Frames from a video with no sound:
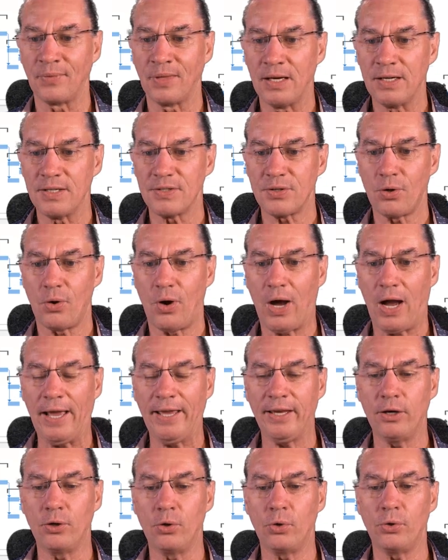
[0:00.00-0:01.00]
So I
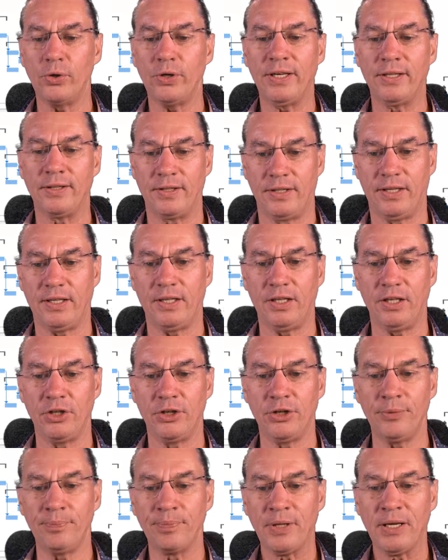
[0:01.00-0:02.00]
go in
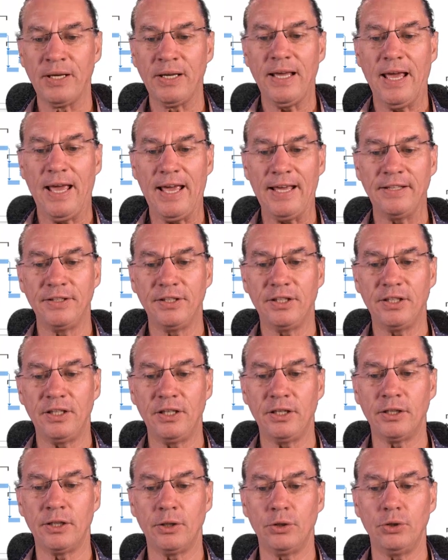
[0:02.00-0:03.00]
here, and
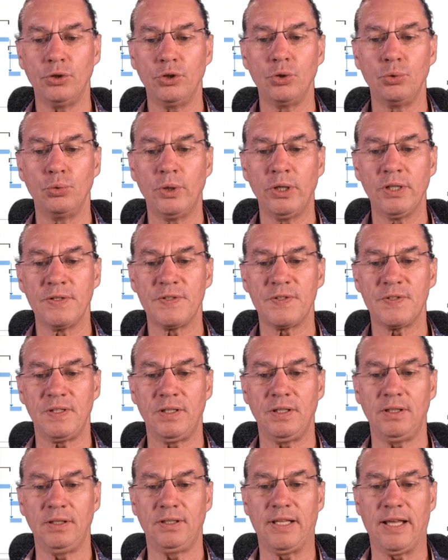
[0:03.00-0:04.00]
here you will
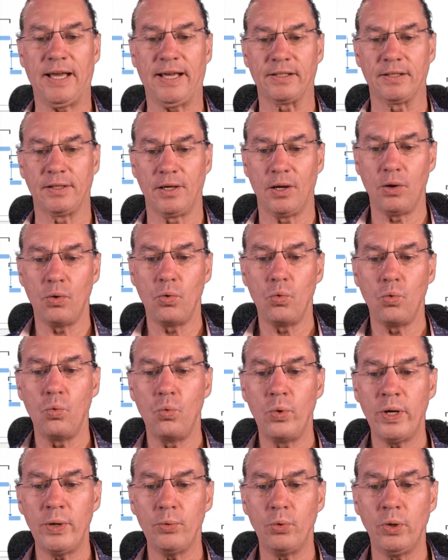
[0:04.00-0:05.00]
see that
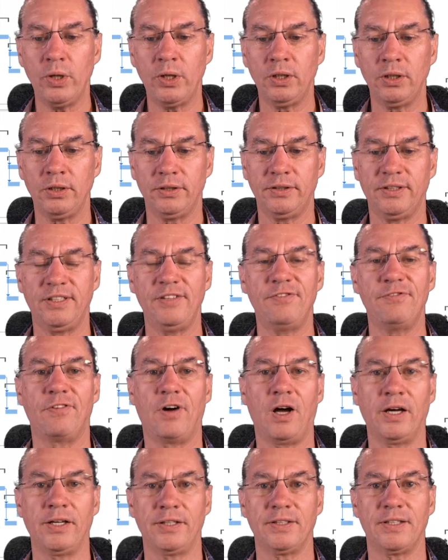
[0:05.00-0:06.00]
we will
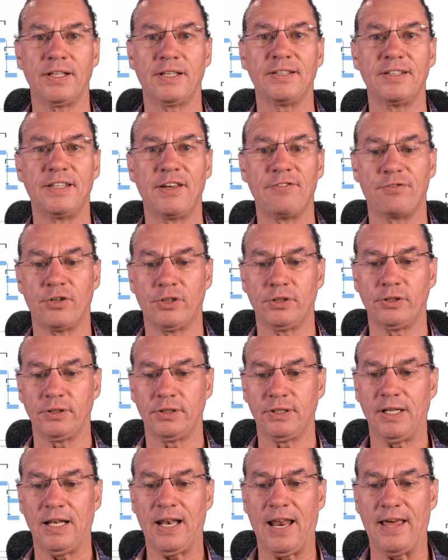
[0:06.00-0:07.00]
define different
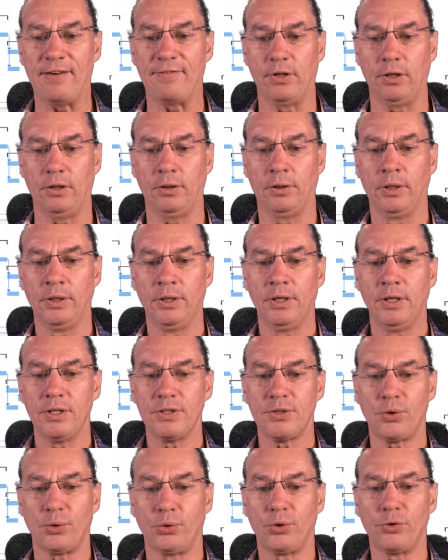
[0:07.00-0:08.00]
levels.
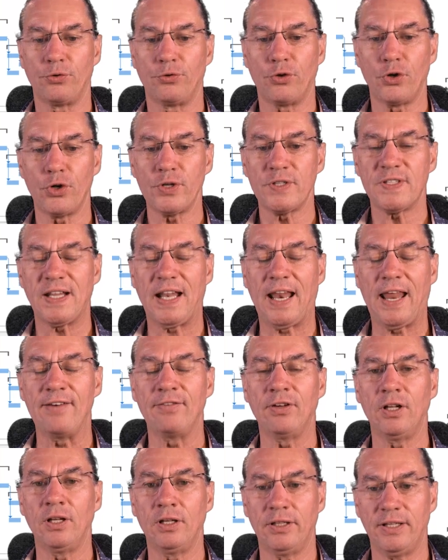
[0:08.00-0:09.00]
So the first
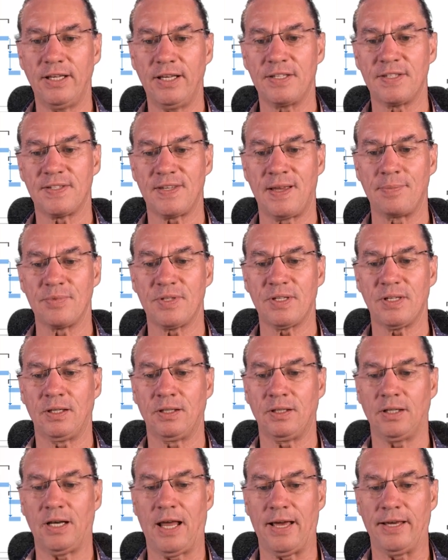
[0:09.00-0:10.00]
level is something
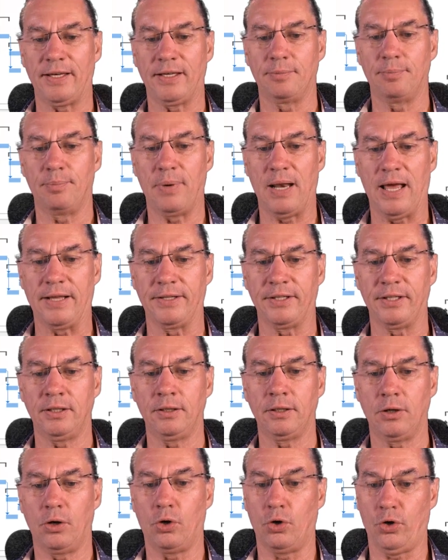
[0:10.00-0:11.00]
like planning
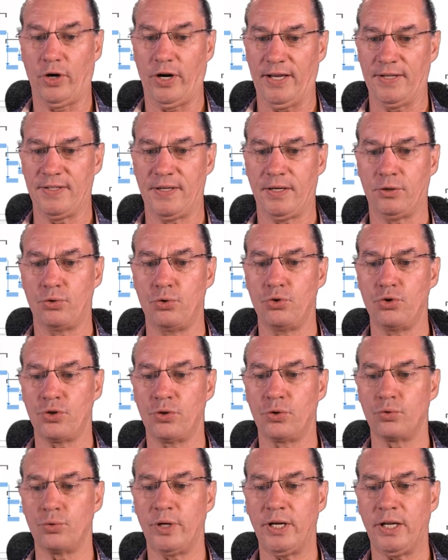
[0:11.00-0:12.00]
or
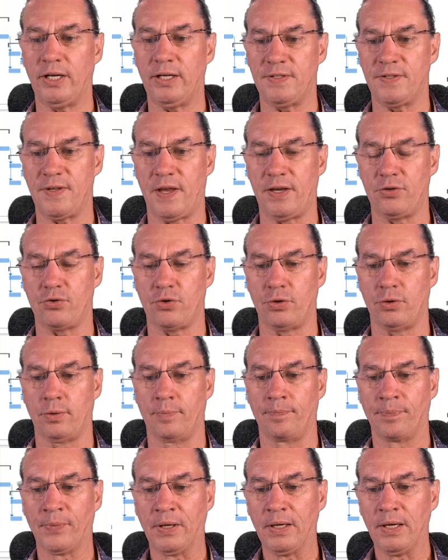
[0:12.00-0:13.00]
execution realization.
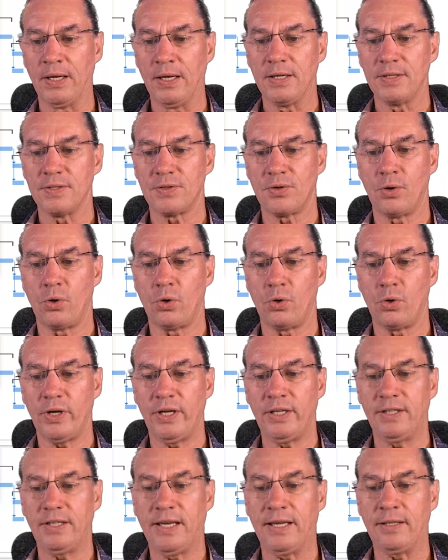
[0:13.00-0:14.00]
So
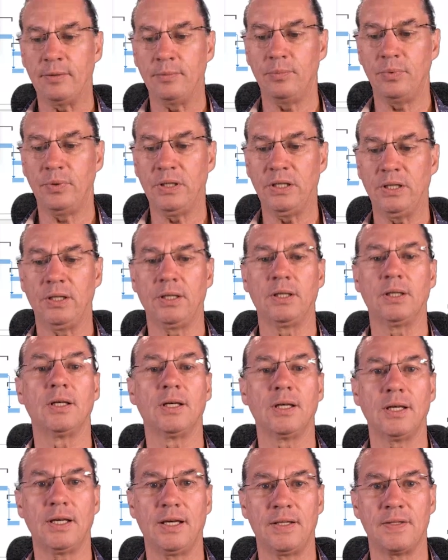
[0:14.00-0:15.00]
it can be
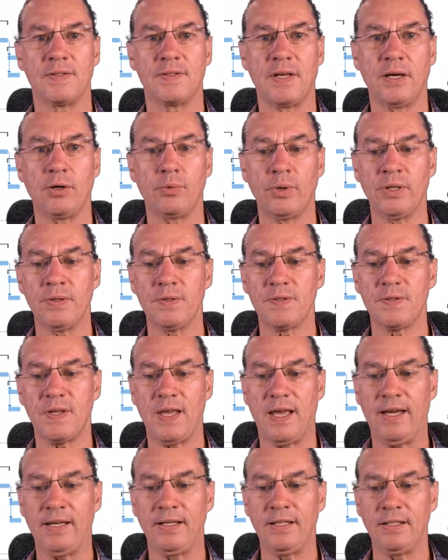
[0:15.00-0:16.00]
in sequence,
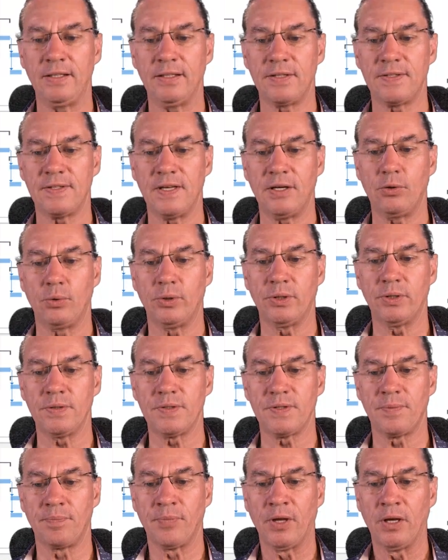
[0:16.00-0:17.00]
and in the
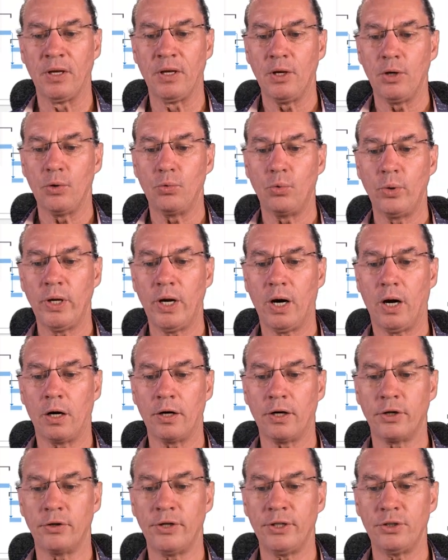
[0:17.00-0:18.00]
sequence, we are
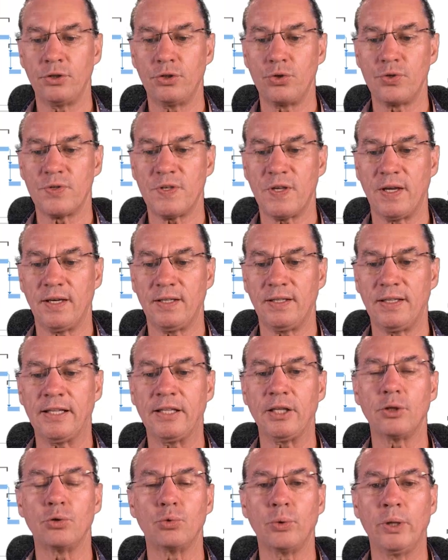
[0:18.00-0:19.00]
going to say that
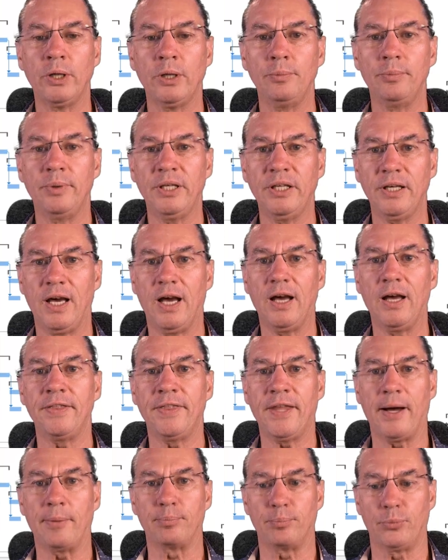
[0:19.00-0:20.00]
it will be a
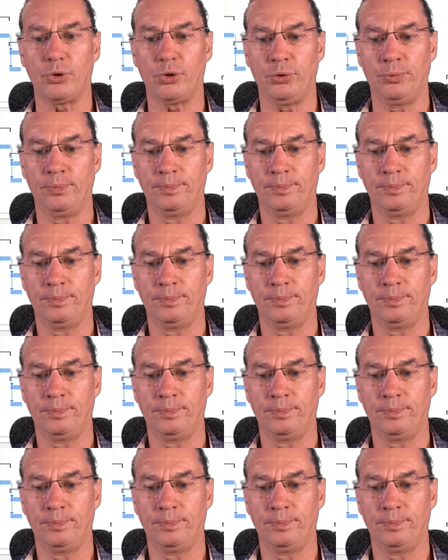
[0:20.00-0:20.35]
number.